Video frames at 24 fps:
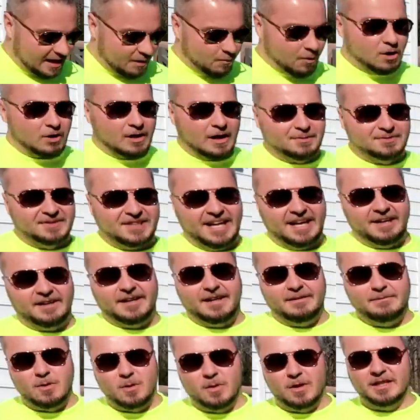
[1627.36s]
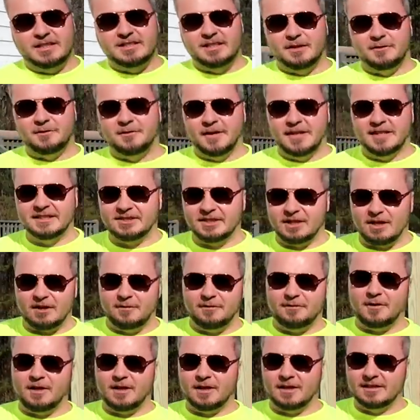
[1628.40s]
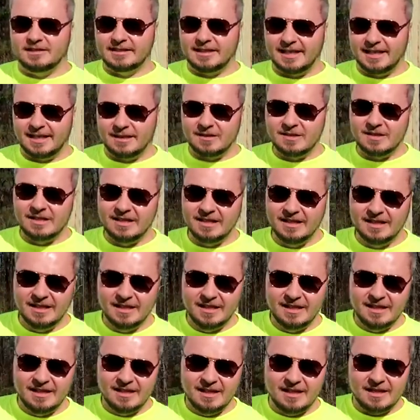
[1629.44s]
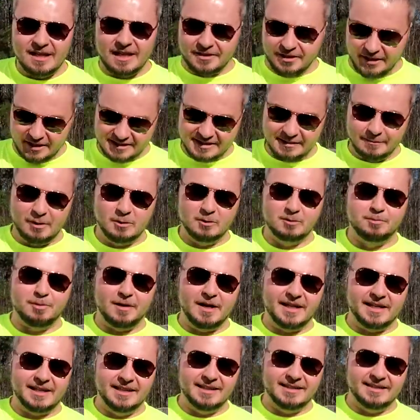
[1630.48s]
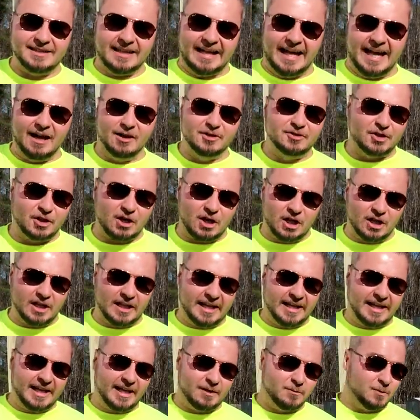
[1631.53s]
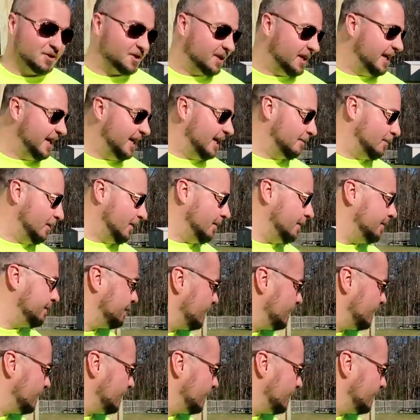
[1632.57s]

I woke up Saturday morning to the fence all falling down. I thought somebody was breaking into the house. All I had was a hammer.